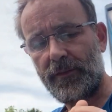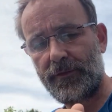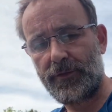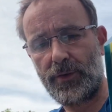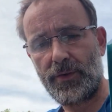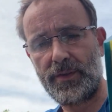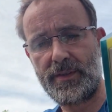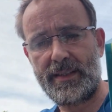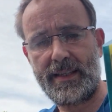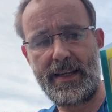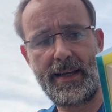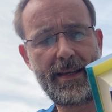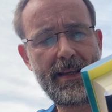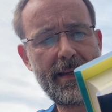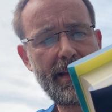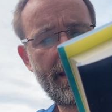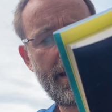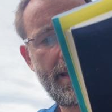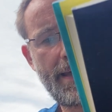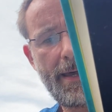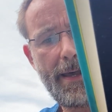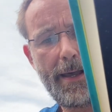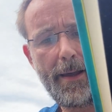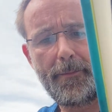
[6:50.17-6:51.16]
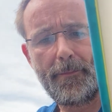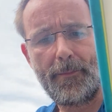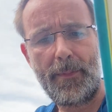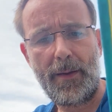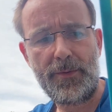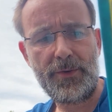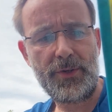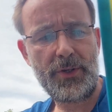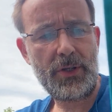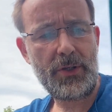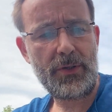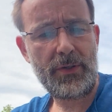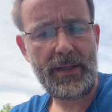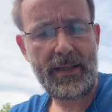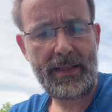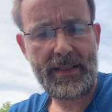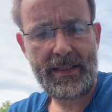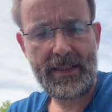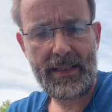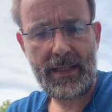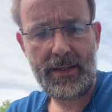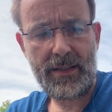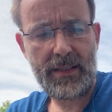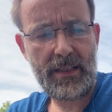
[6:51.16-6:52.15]
forward to that. I'm sure
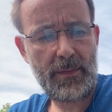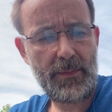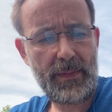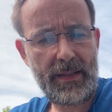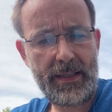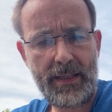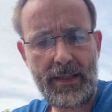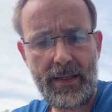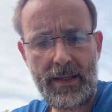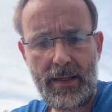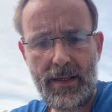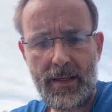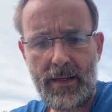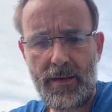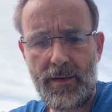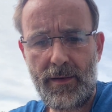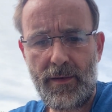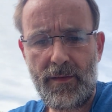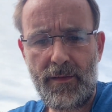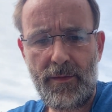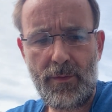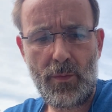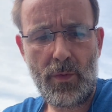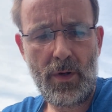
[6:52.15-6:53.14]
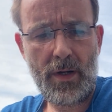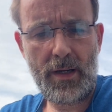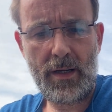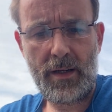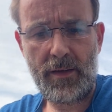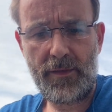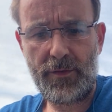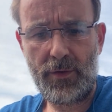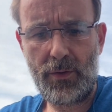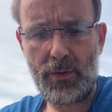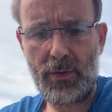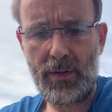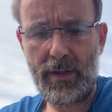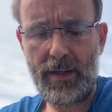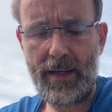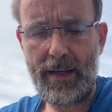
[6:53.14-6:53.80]
it's going to be wonderful.